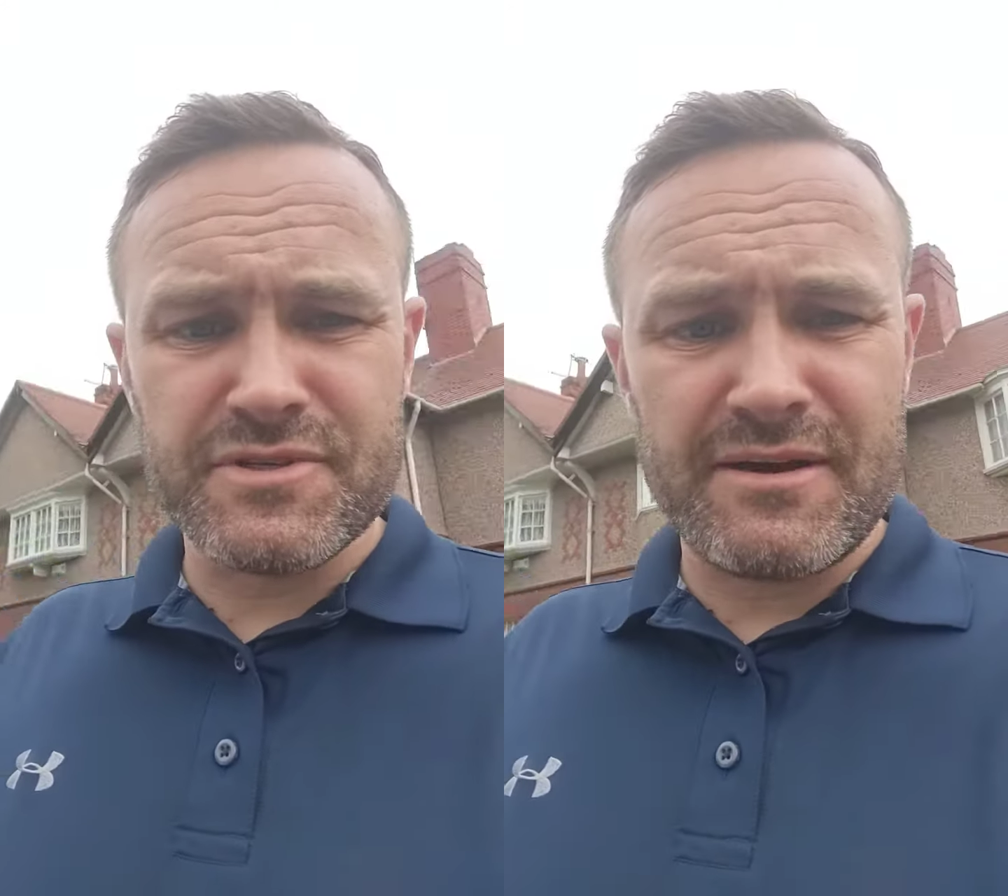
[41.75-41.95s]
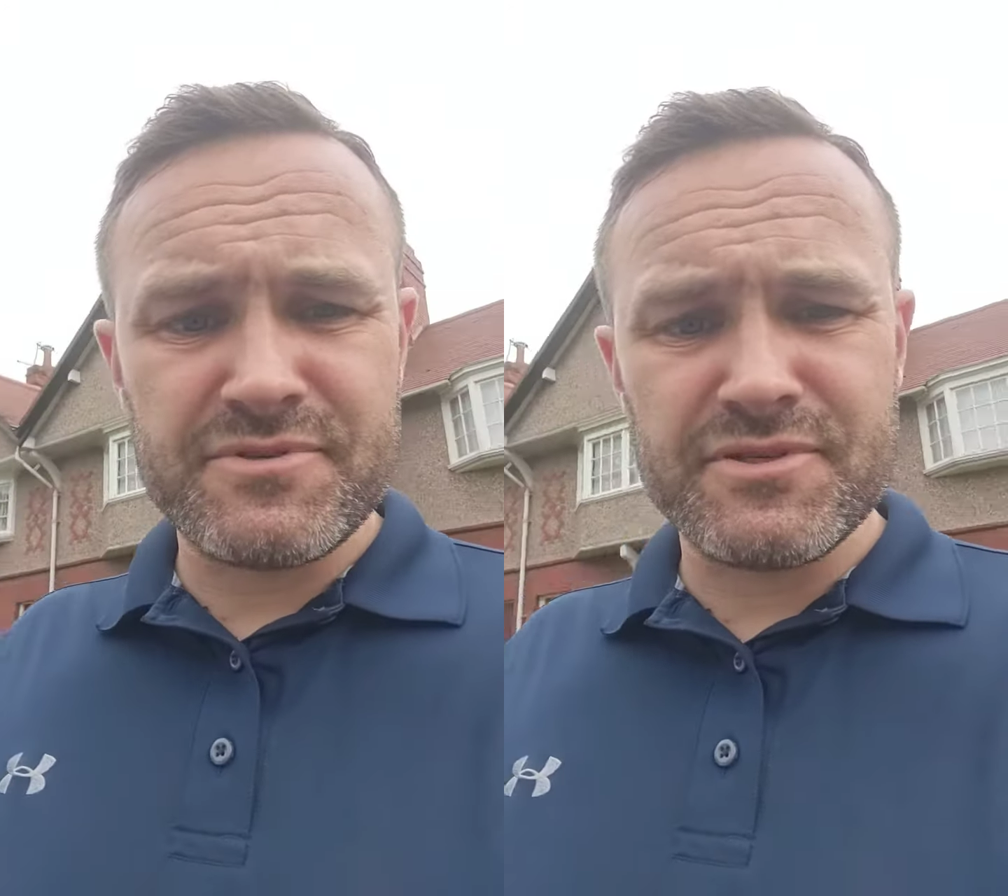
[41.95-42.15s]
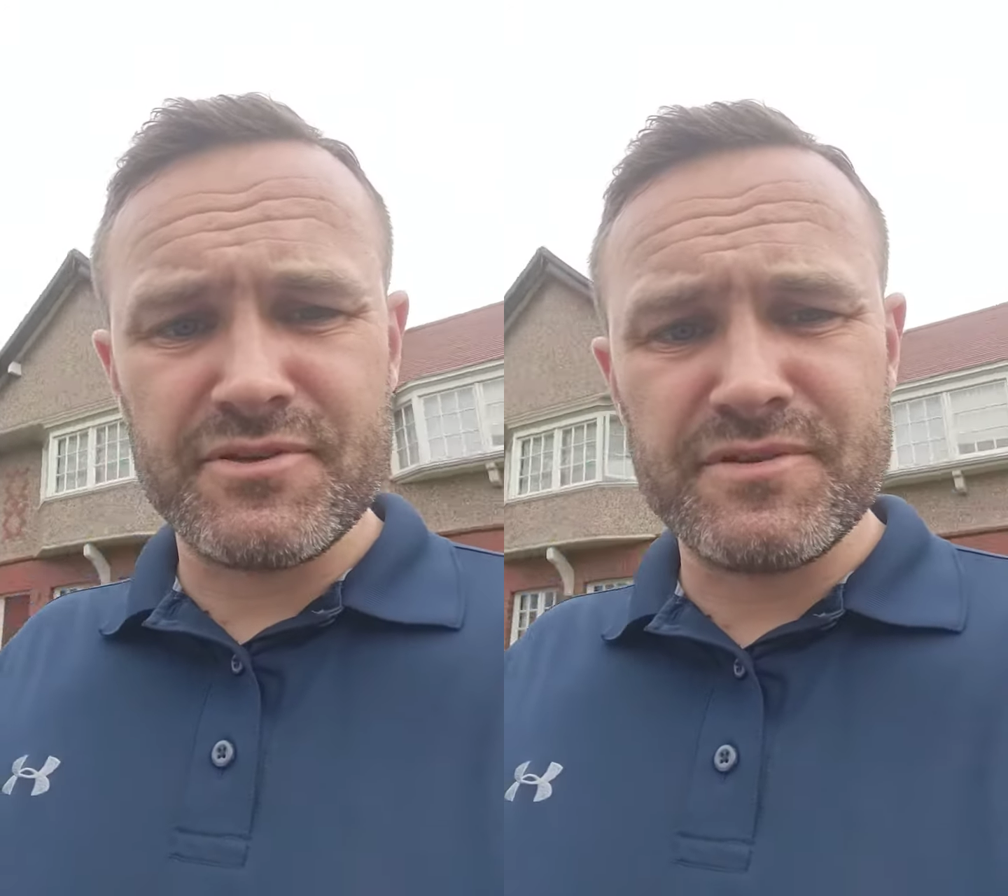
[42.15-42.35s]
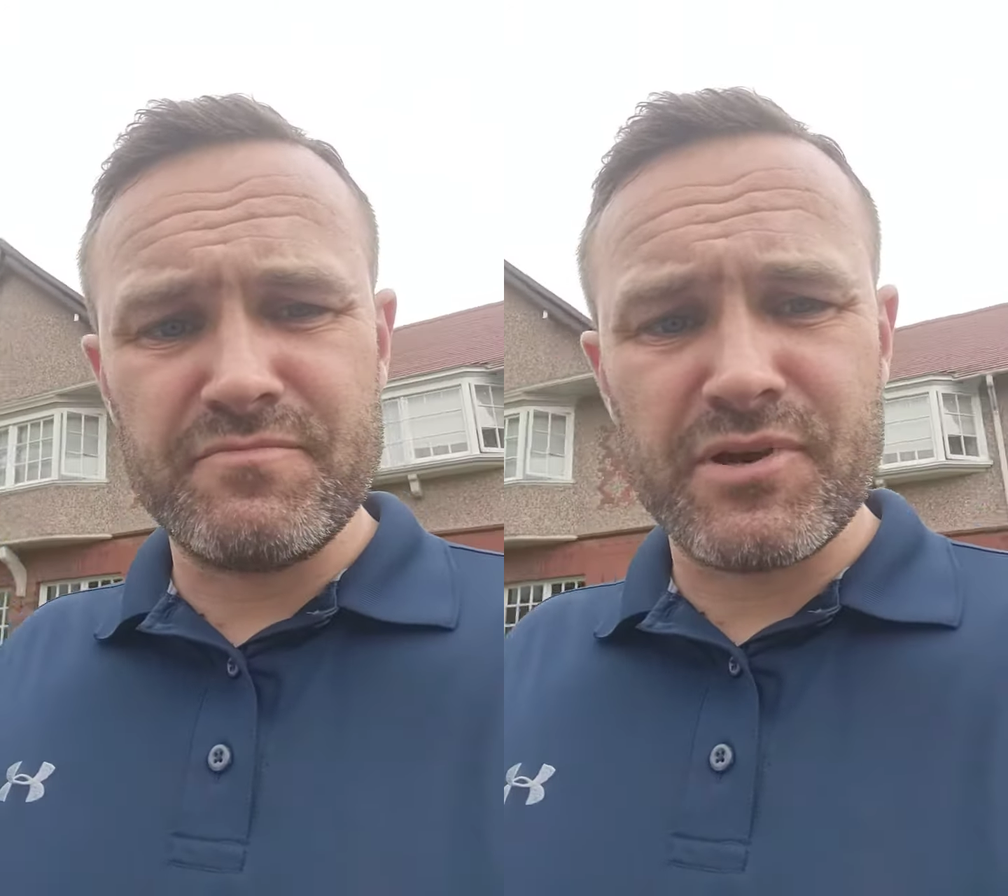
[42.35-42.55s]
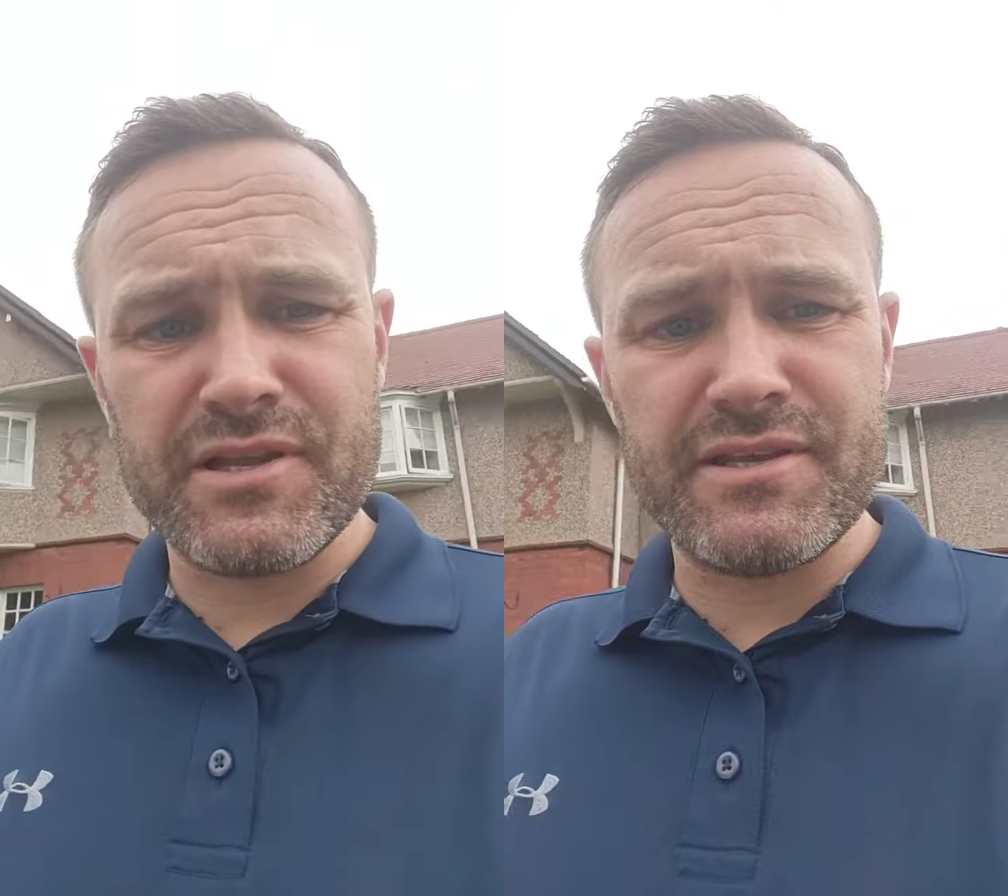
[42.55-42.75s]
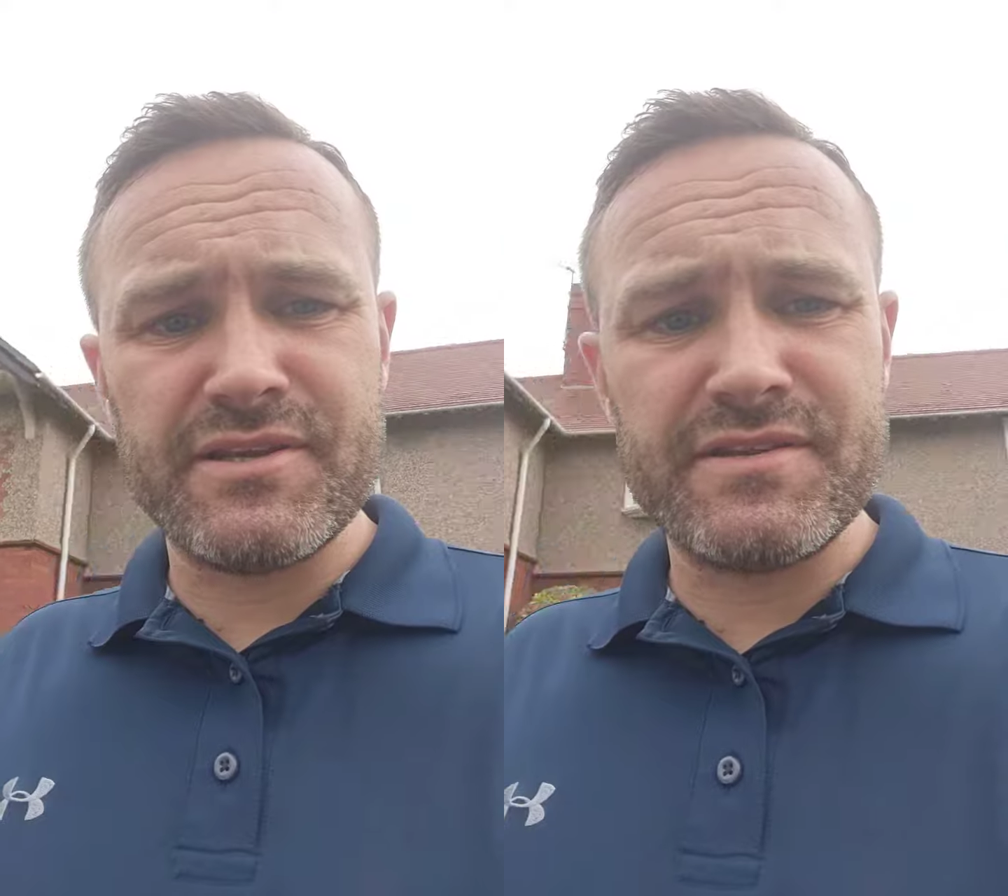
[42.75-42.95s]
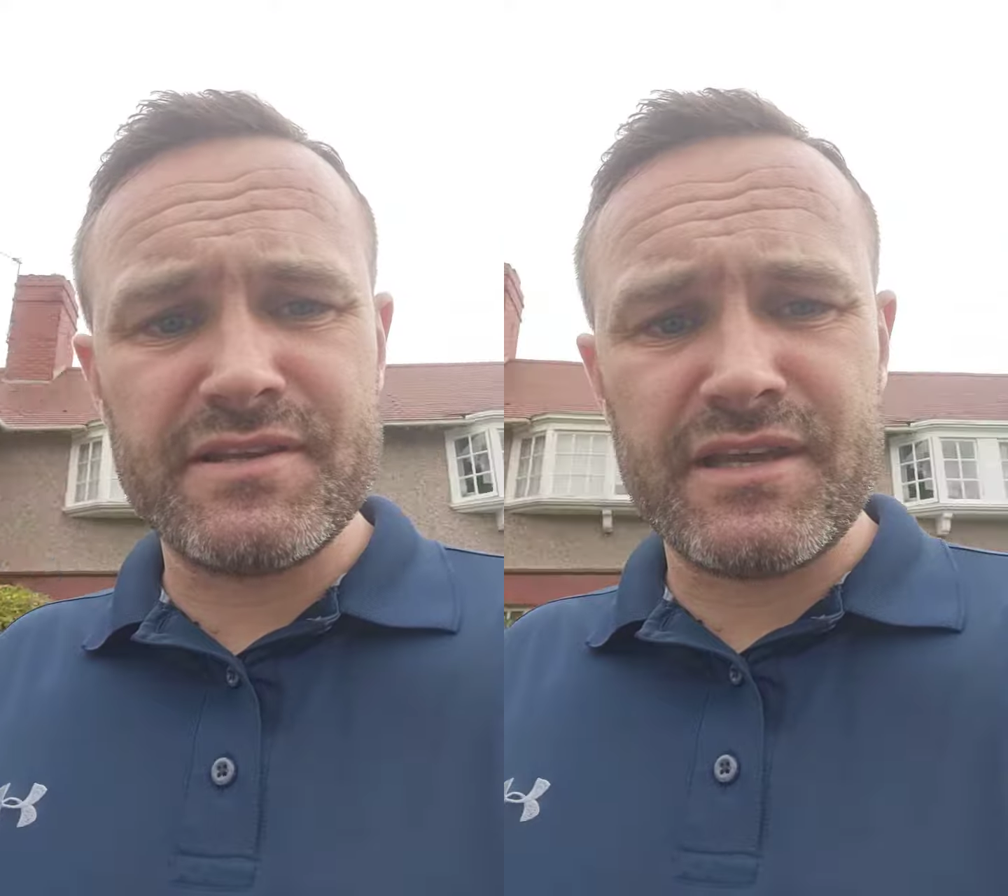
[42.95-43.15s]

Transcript: was absolutely brilliant.